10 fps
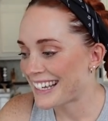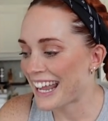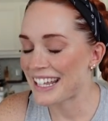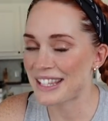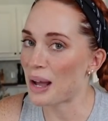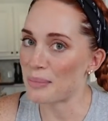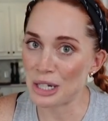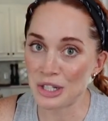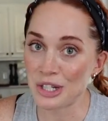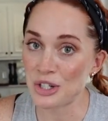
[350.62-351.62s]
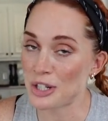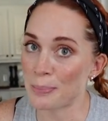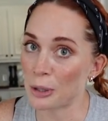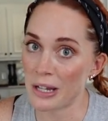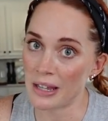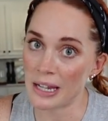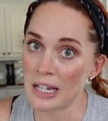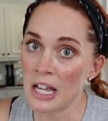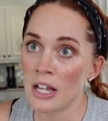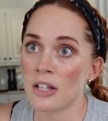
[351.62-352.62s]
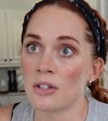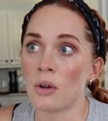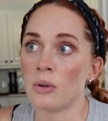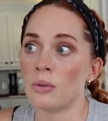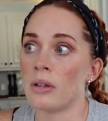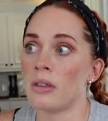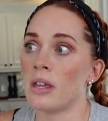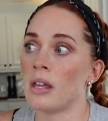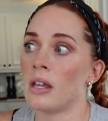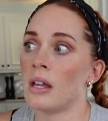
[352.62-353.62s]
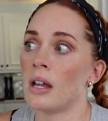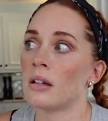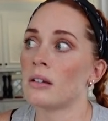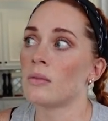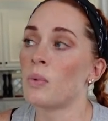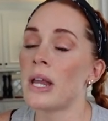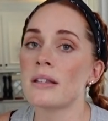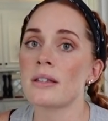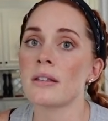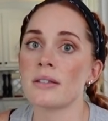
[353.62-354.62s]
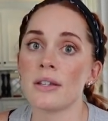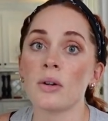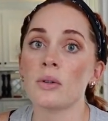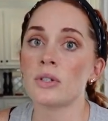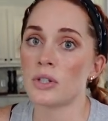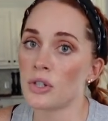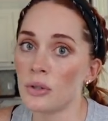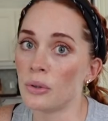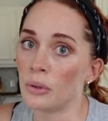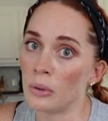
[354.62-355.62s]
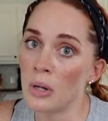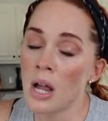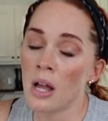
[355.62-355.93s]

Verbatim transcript: it's not much, it's just breathing. So the weeks 0 to 2,